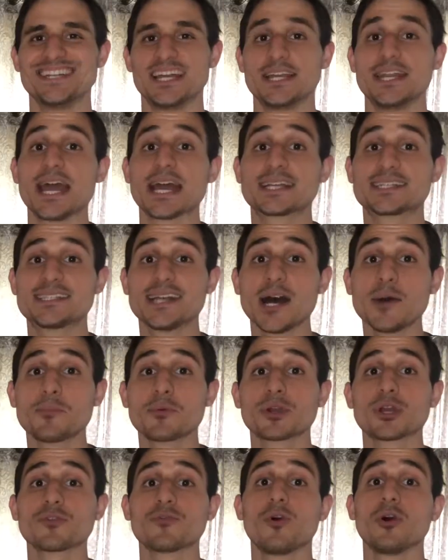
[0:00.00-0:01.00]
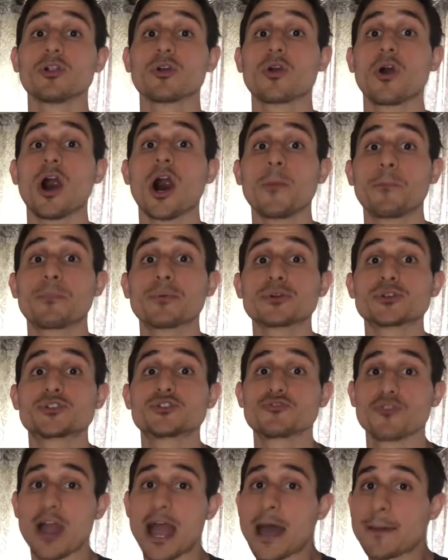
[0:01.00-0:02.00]
Next up, we're going to roll our upper
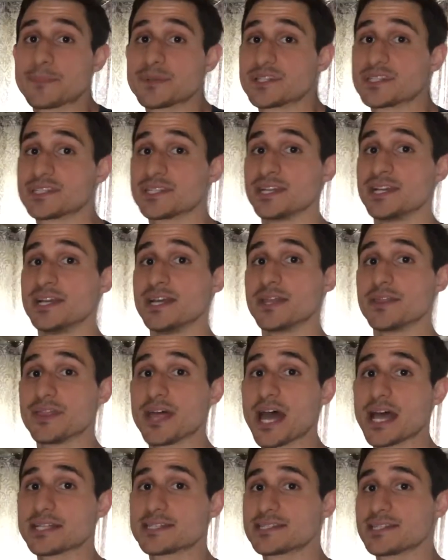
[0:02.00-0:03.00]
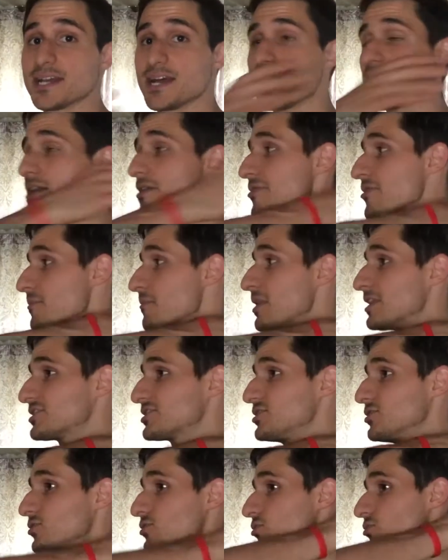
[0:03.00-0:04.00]
traps. That's the
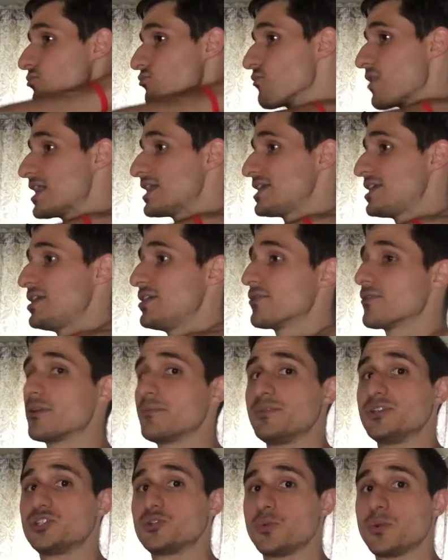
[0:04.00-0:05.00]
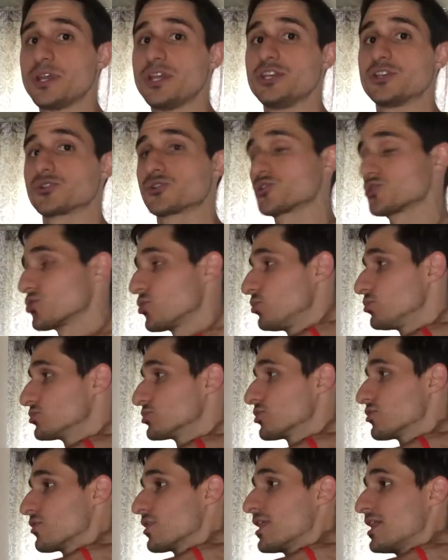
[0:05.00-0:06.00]
muscle right here in between your
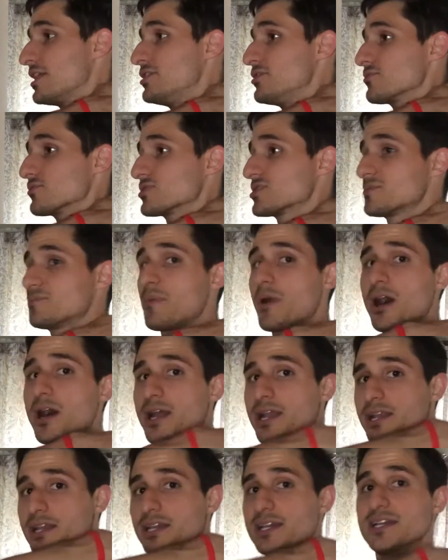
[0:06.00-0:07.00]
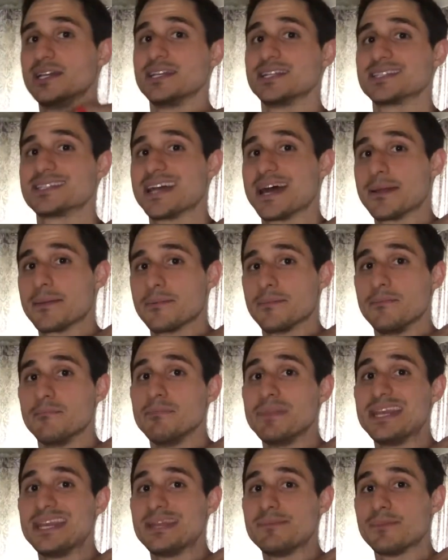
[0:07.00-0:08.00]
shoulder and your spine. It's that
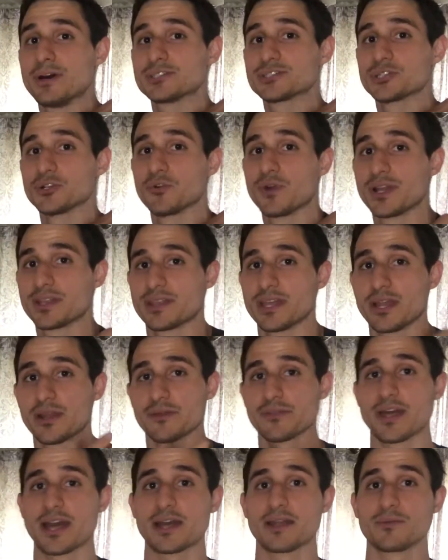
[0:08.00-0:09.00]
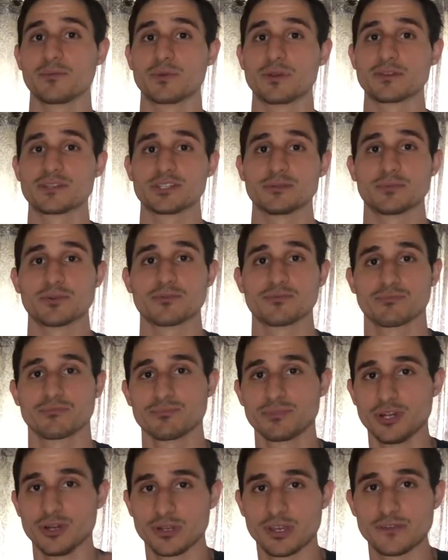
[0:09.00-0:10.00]
meaty muscle right there that when someone
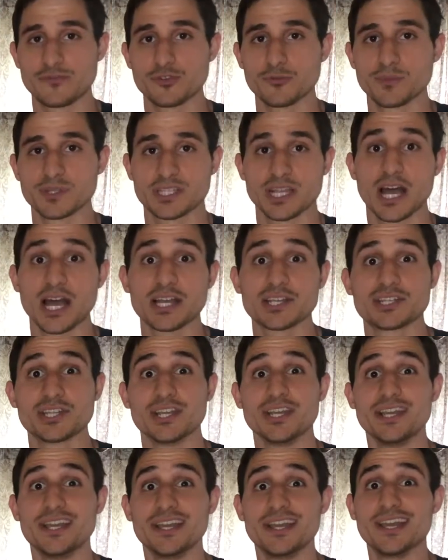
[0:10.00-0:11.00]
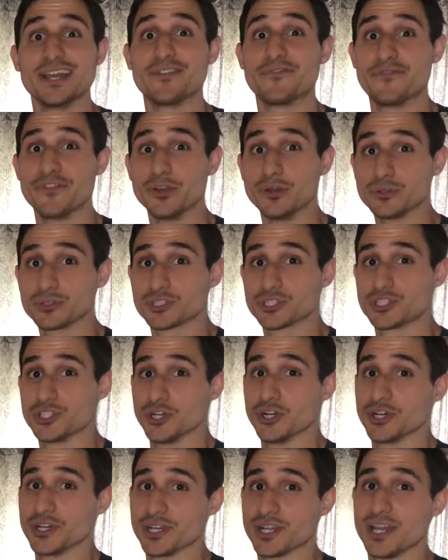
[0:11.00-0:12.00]
gives you a massage, it feels
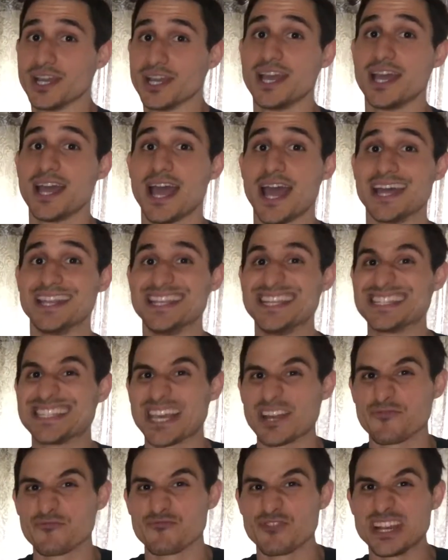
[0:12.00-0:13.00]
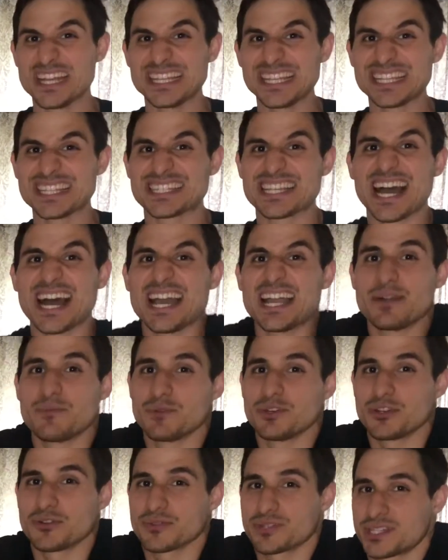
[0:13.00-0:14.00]
good. And these get really tight
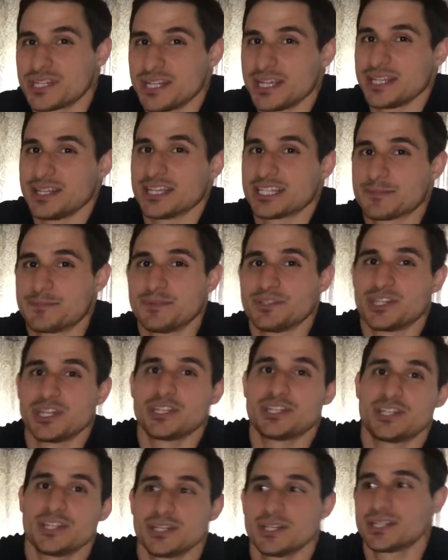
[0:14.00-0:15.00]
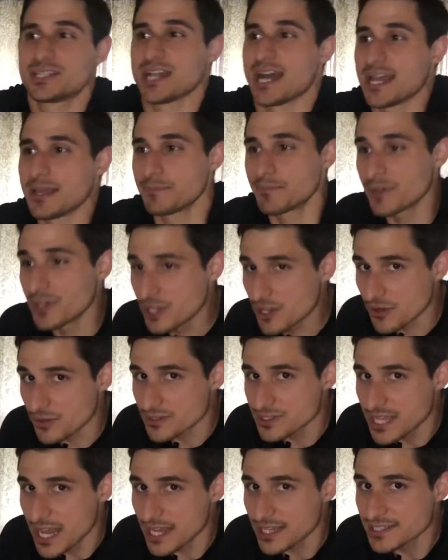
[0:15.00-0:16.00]
when you're sitting in this position, typing or
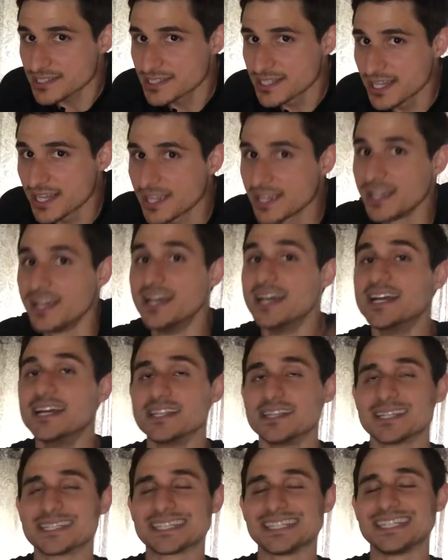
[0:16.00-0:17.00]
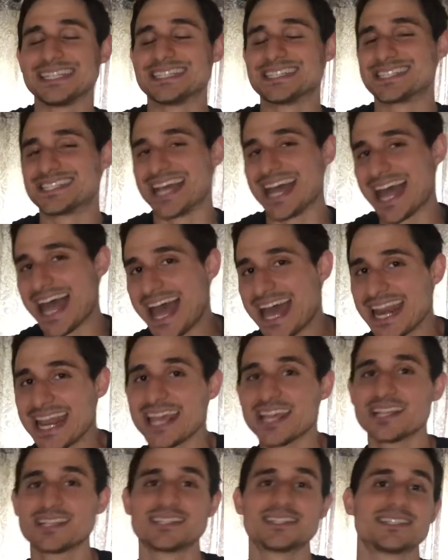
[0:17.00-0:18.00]
texting. This leads to
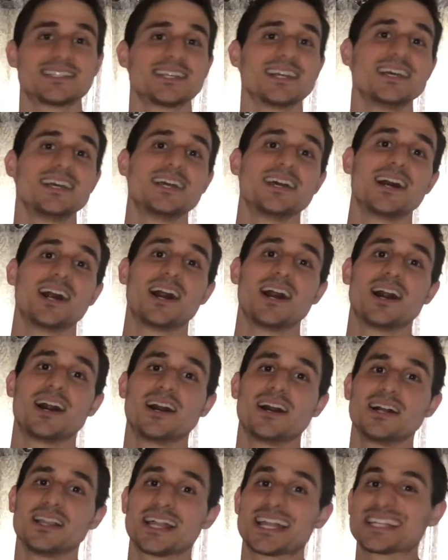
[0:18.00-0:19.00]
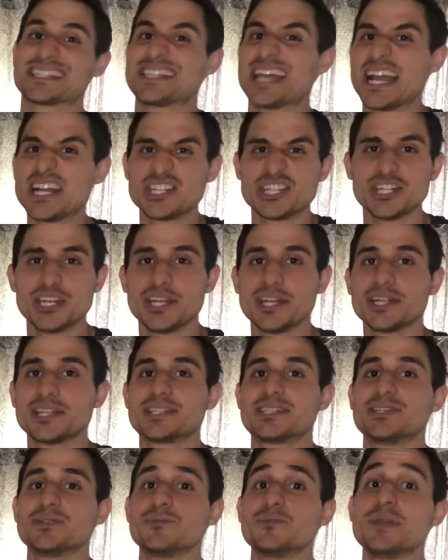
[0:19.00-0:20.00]
headaches, a lot of tension leading
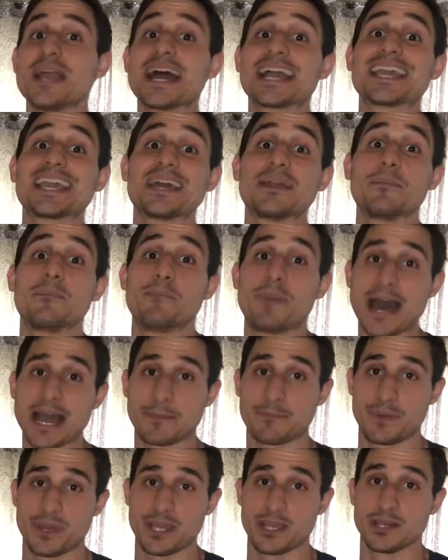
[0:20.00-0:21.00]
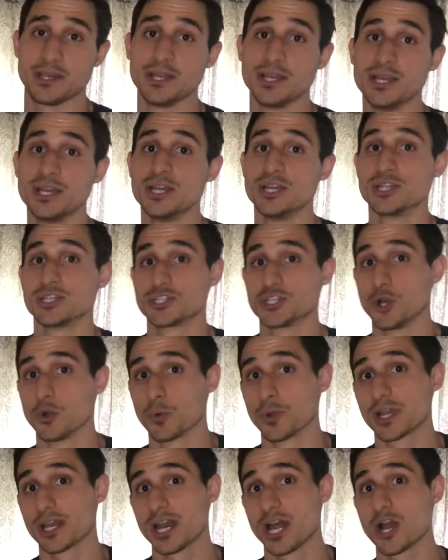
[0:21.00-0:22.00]
to neck and back pain. So
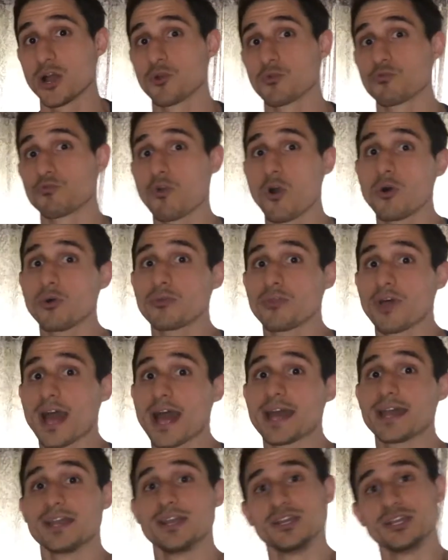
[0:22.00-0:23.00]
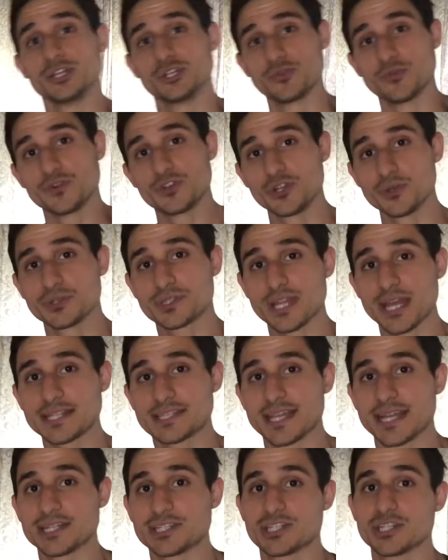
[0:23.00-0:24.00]
we're gonna roll that to reduce that
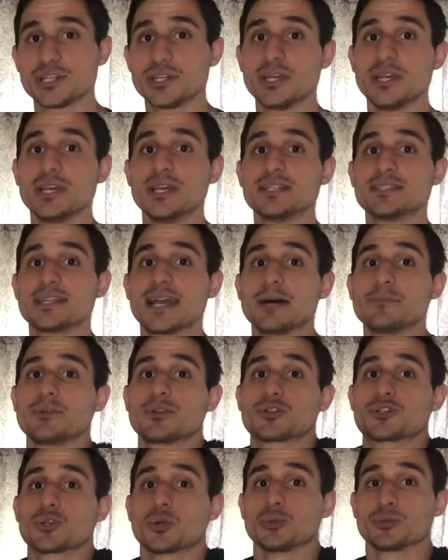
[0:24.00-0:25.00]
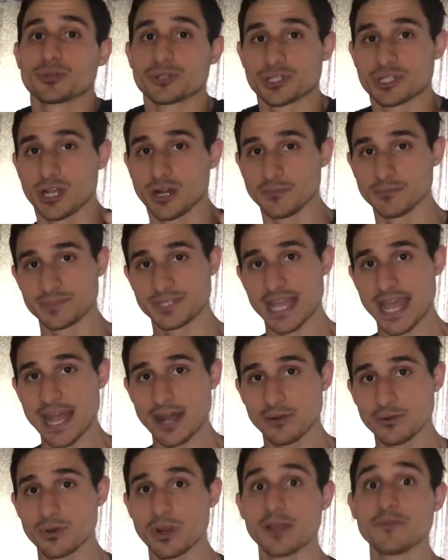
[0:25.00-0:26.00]
tension, to help the shoulders come
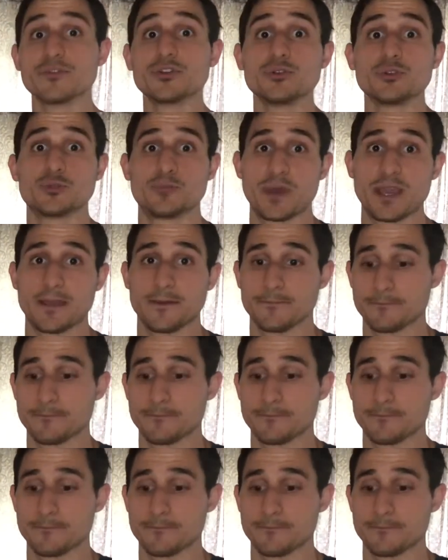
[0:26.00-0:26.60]
down and reduce pain.